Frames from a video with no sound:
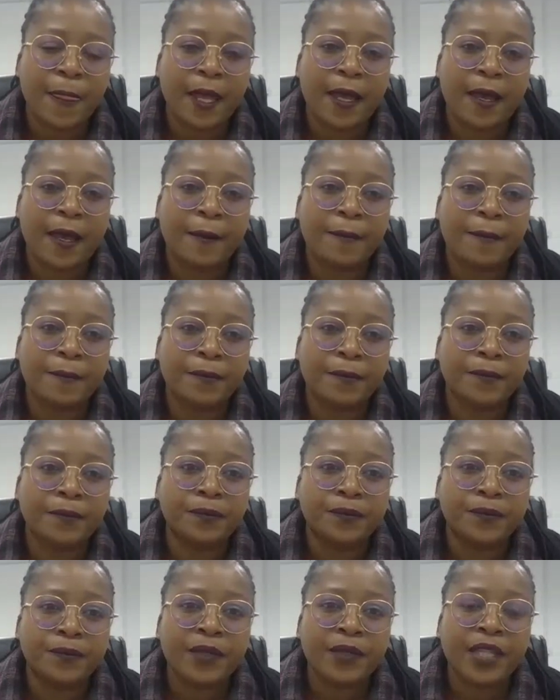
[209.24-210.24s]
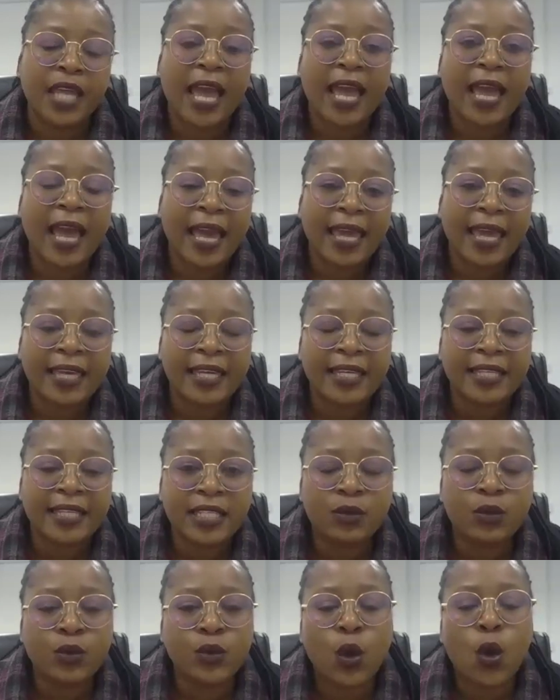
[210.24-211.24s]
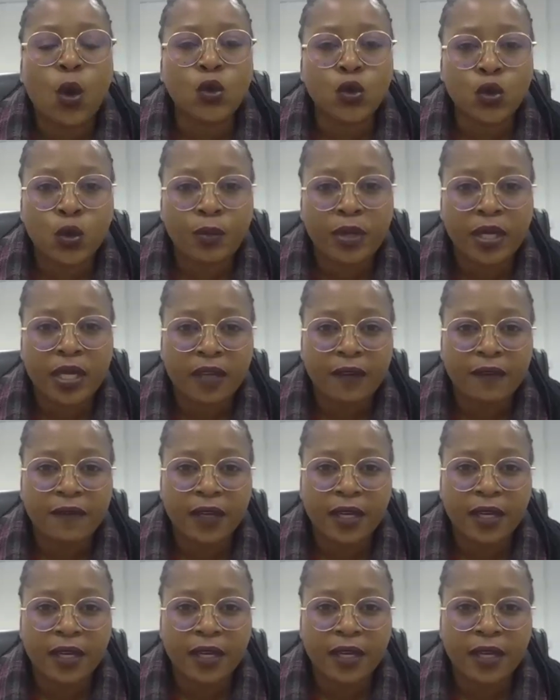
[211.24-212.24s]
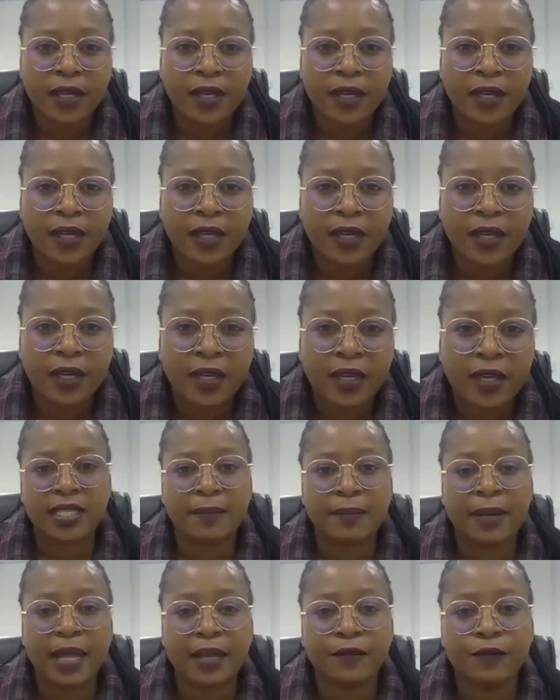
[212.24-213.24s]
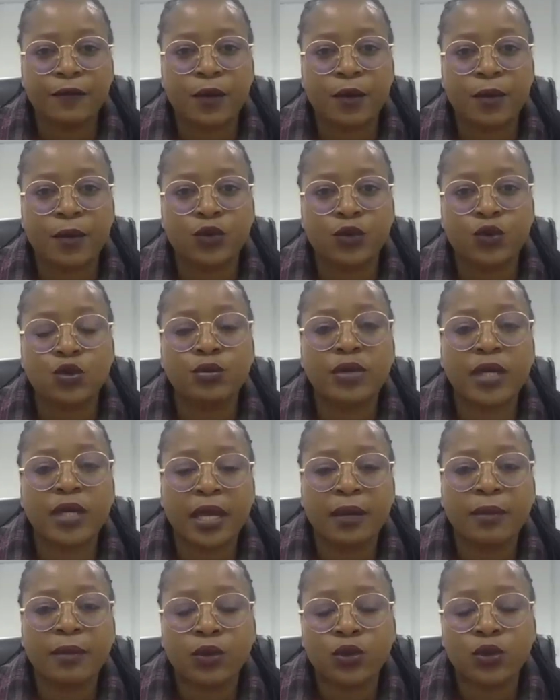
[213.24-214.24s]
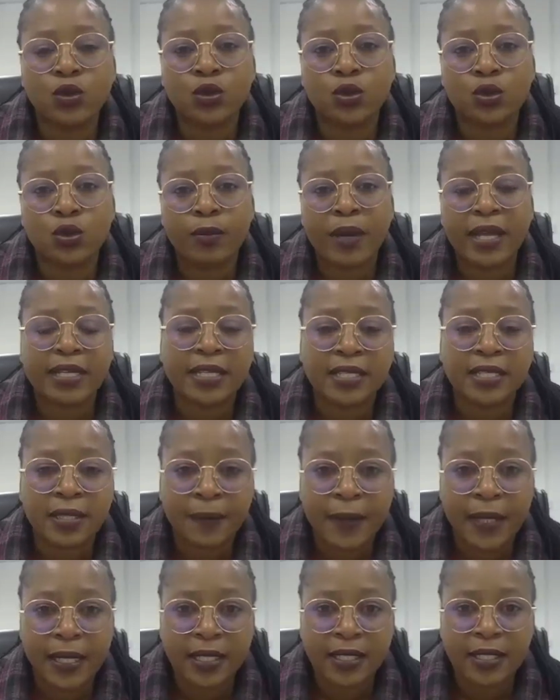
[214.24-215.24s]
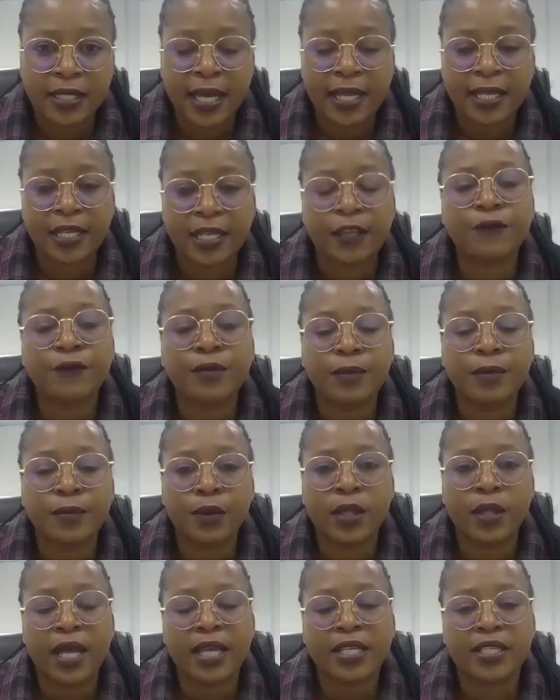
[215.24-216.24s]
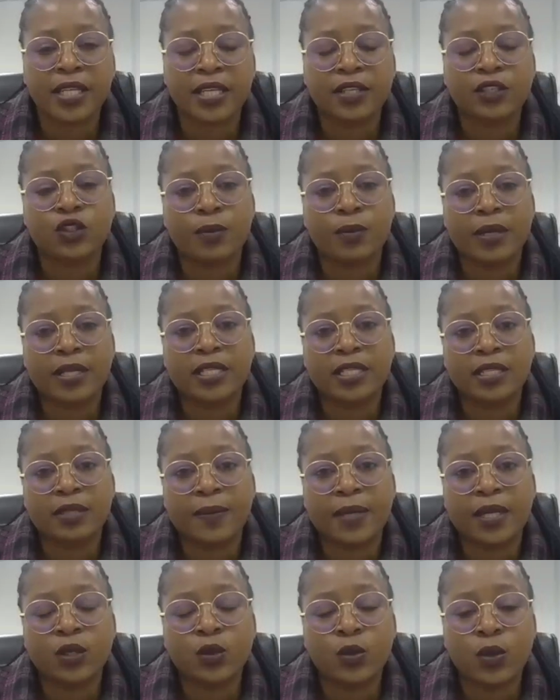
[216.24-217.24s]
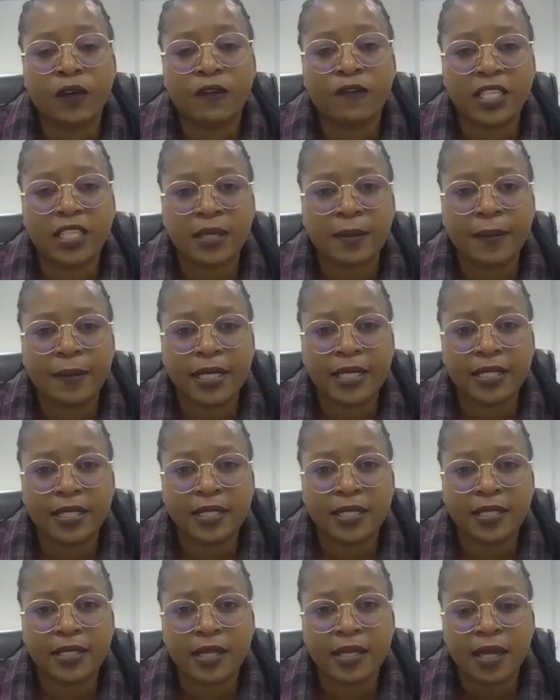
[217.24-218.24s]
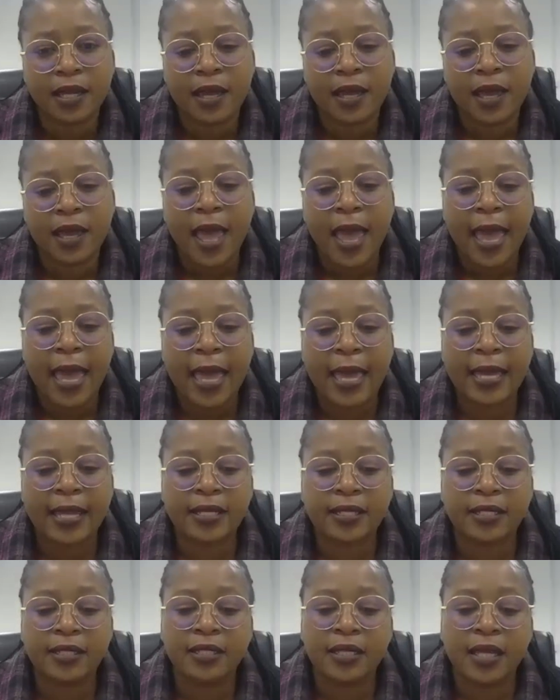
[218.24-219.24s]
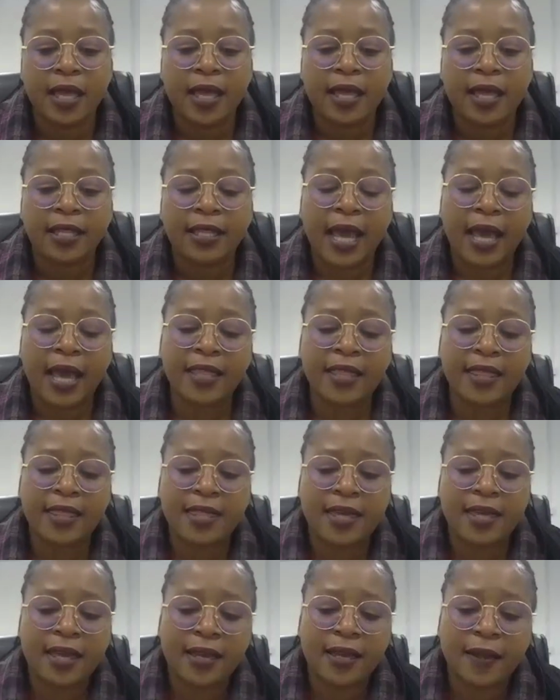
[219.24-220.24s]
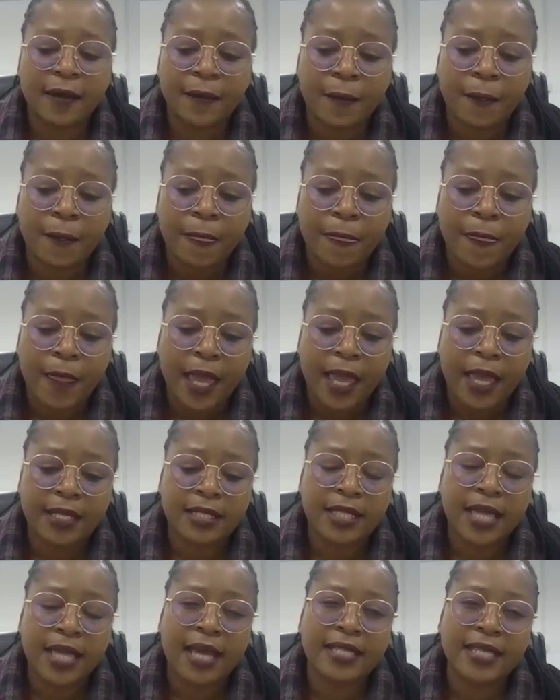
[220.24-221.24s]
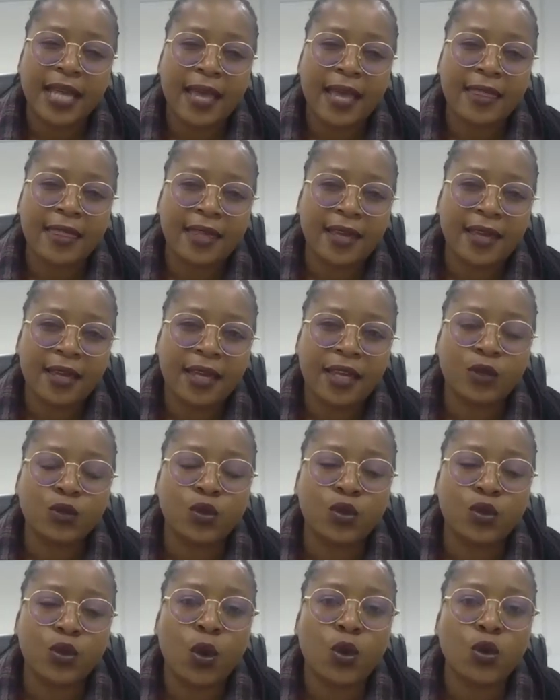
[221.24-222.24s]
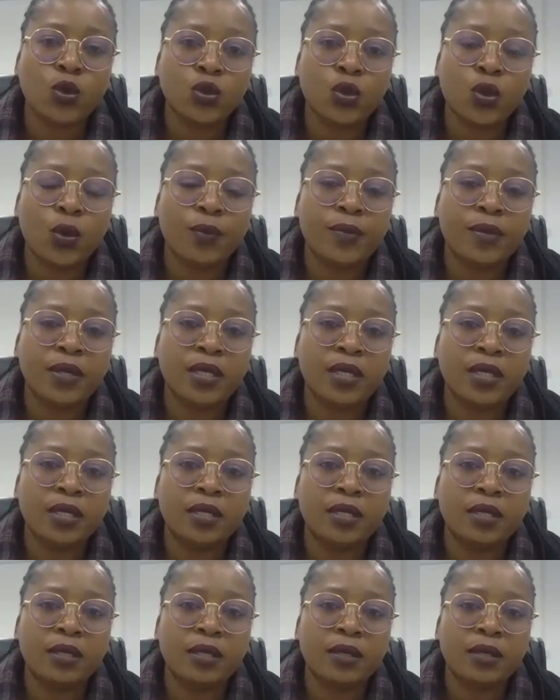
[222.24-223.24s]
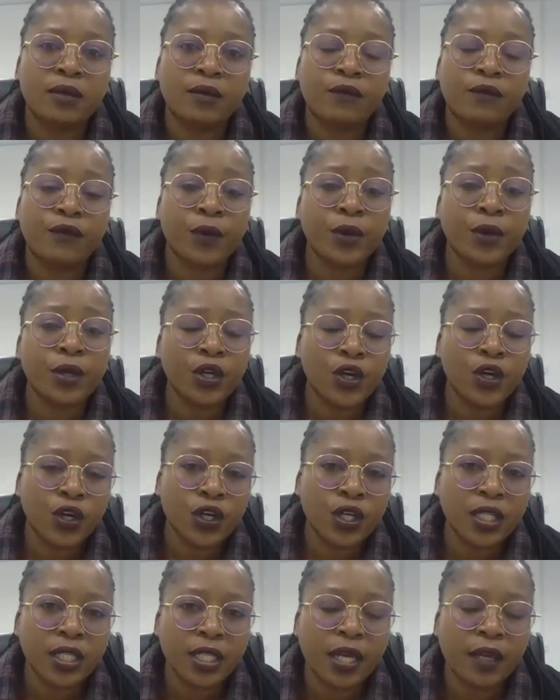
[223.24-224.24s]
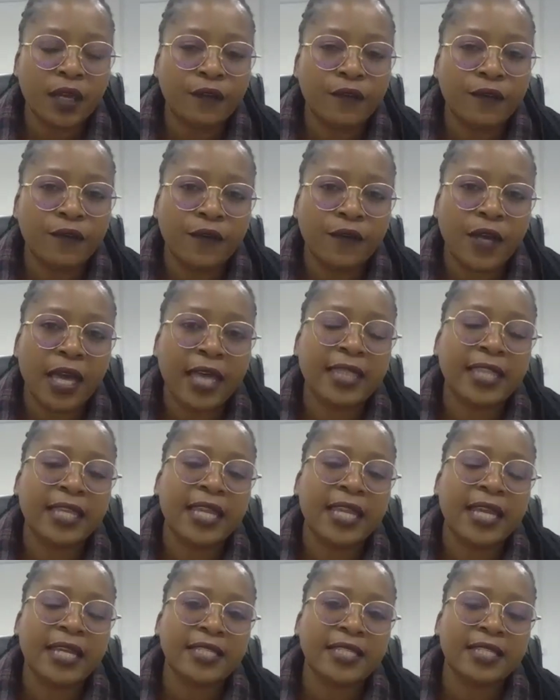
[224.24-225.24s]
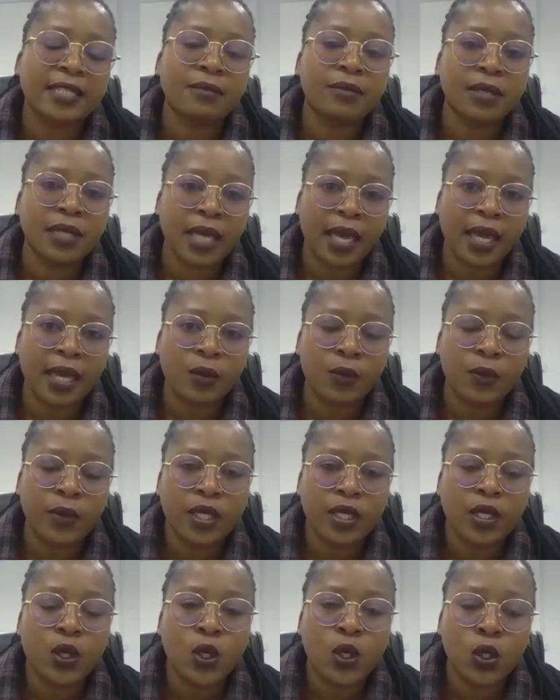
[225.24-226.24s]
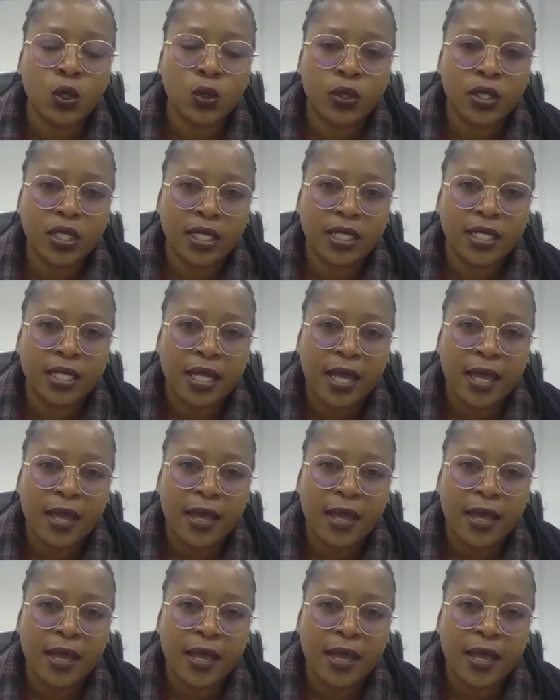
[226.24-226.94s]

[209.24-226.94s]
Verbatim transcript: um, IIED would also be giving the organization a platform to be able to participate and give people a chance to participate who have disabilities. And the other thing is that I think it would also be very good if at the next CBA we included